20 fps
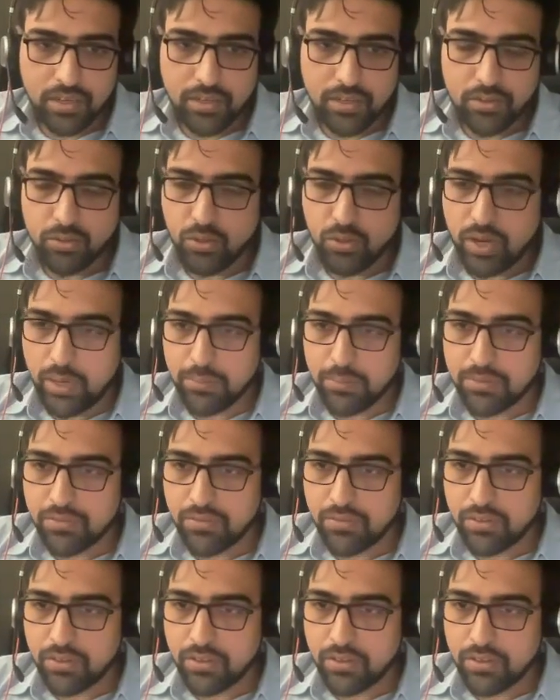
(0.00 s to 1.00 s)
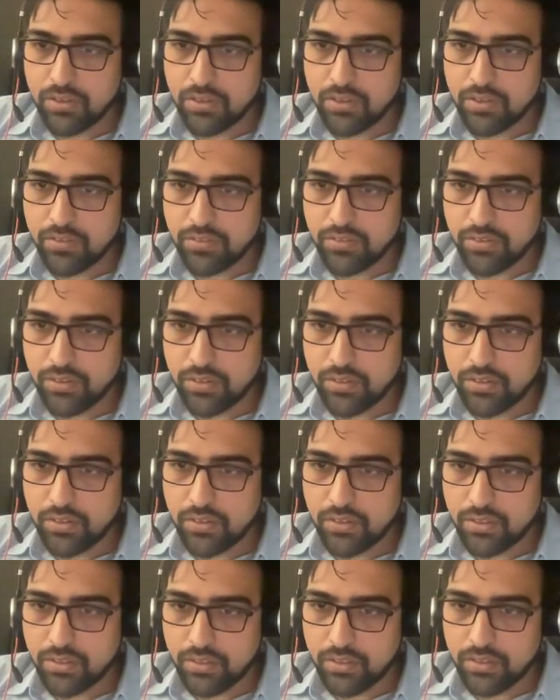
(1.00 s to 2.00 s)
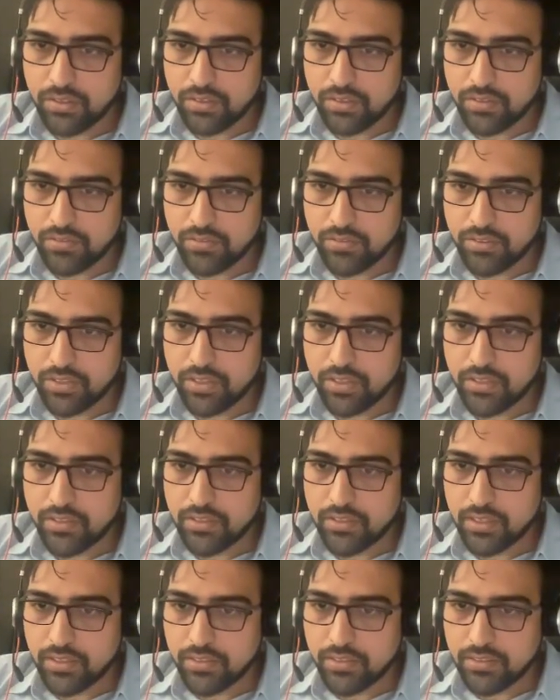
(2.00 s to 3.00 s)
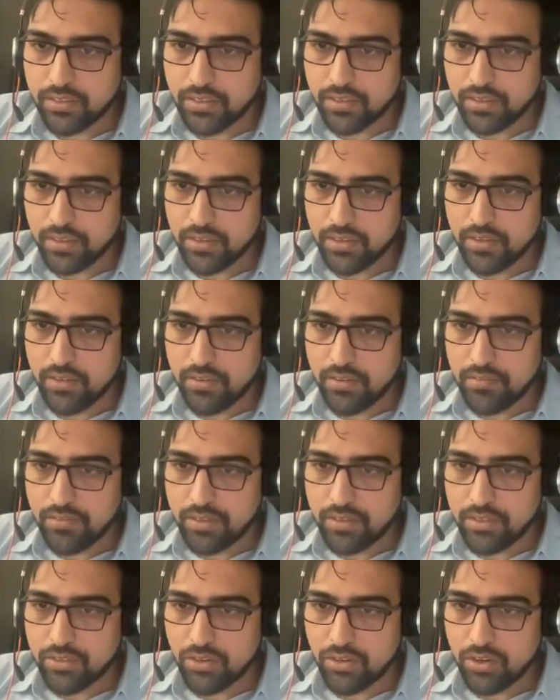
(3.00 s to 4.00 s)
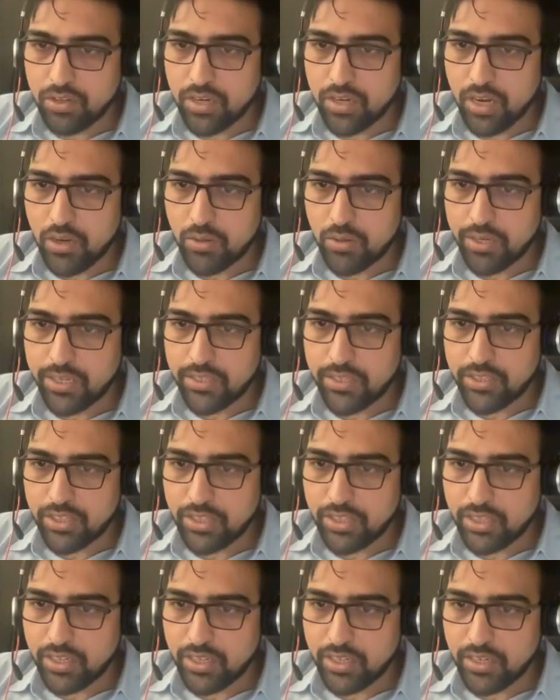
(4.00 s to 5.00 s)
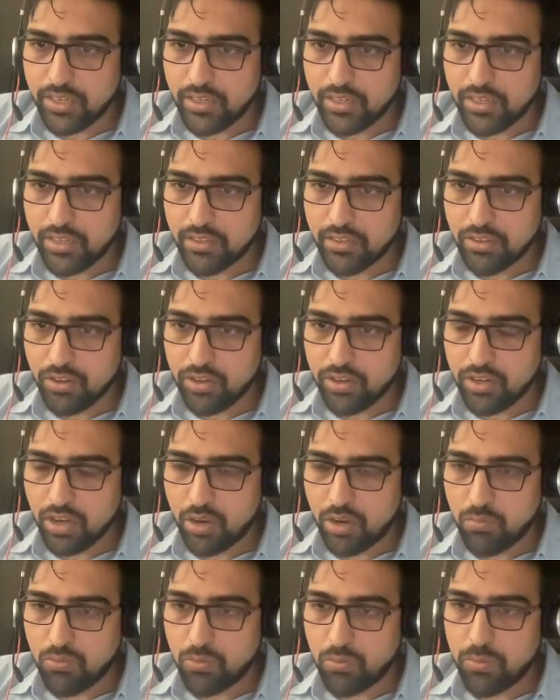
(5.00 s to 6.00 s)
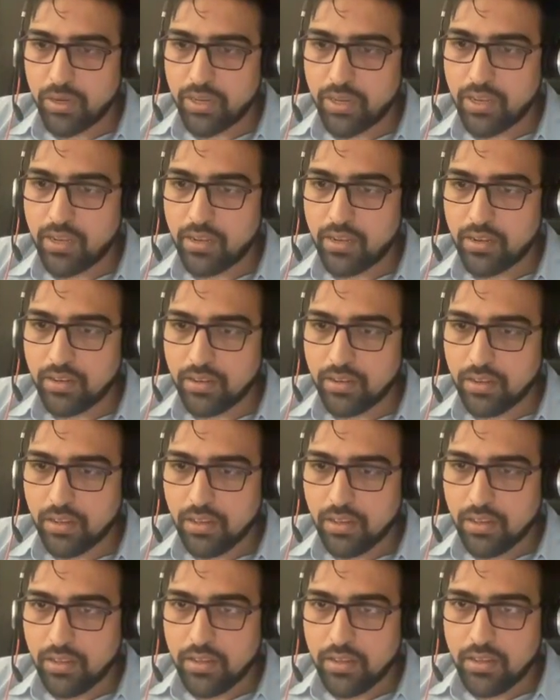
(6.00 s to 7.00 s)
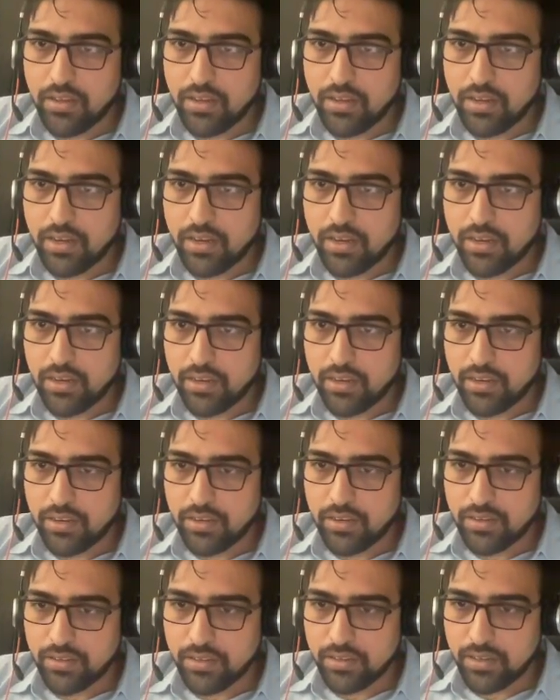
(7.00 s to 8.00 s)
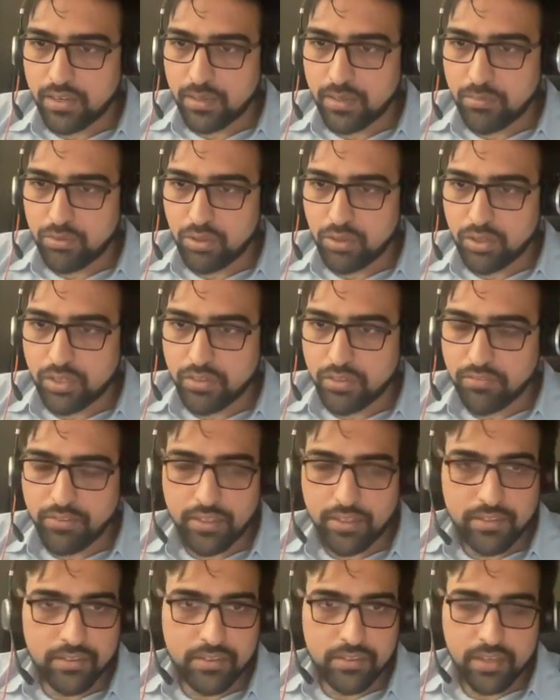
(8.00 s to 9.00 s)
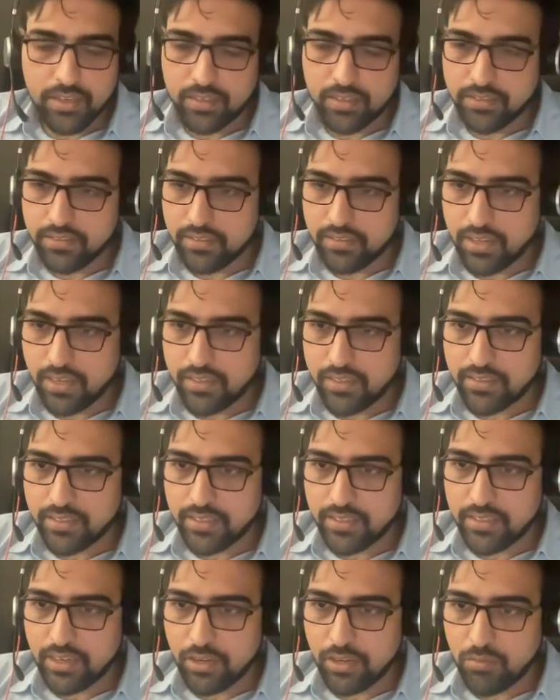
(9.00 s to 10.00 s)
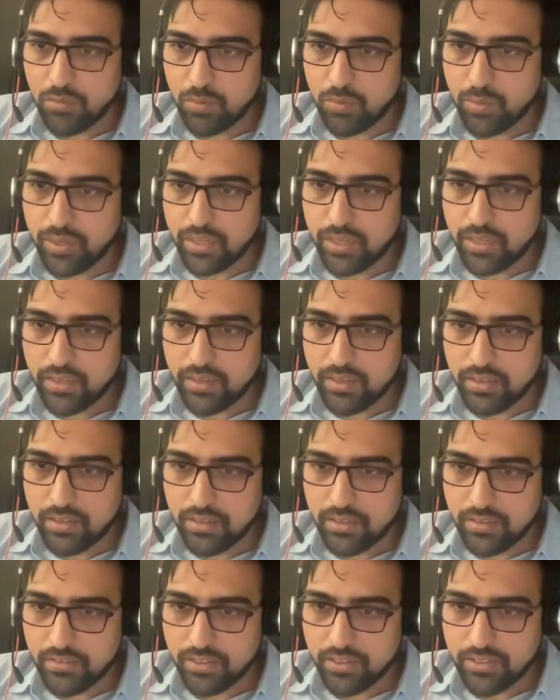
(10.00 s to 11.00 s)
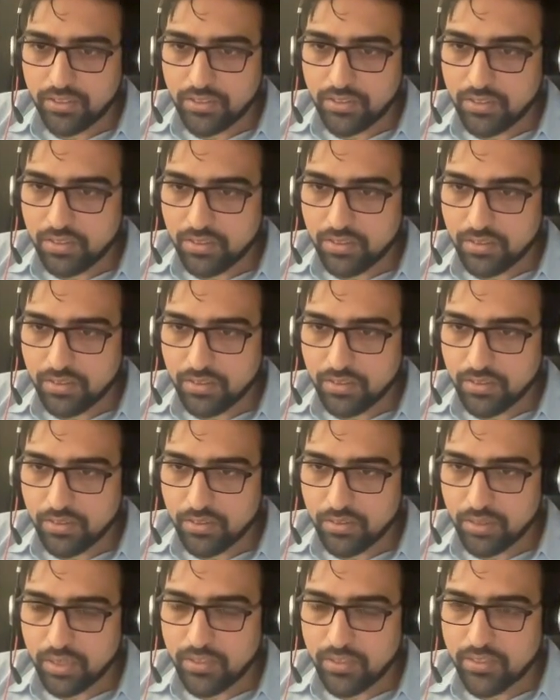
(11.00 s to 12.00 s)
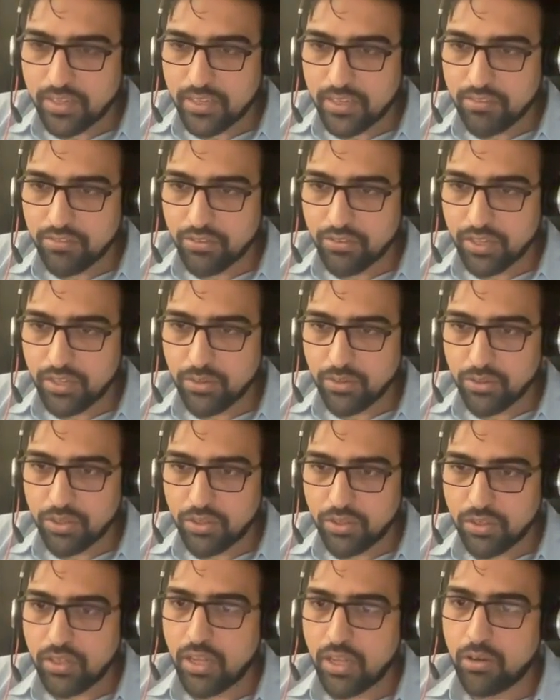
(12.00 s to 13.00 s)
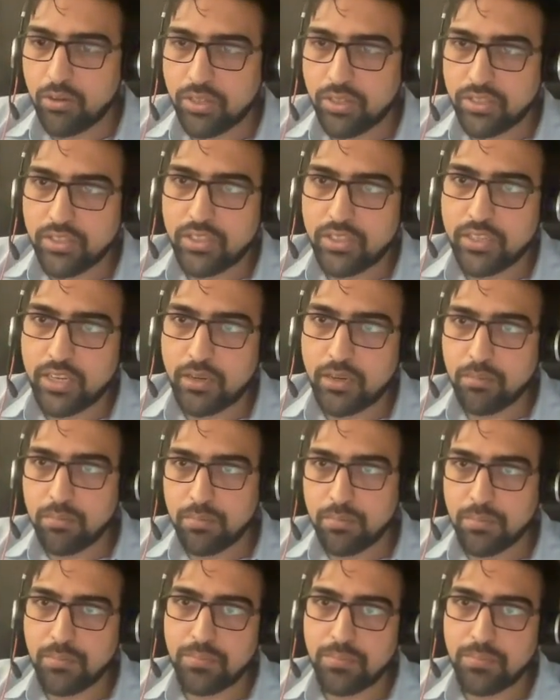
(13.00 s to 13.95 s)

There are two apps for the instance. One is called Now Agent, and another is called Now Mobile. Uh, I'm sorry if I said Now Mobile once. So instead, if you can do it on Now Agent app,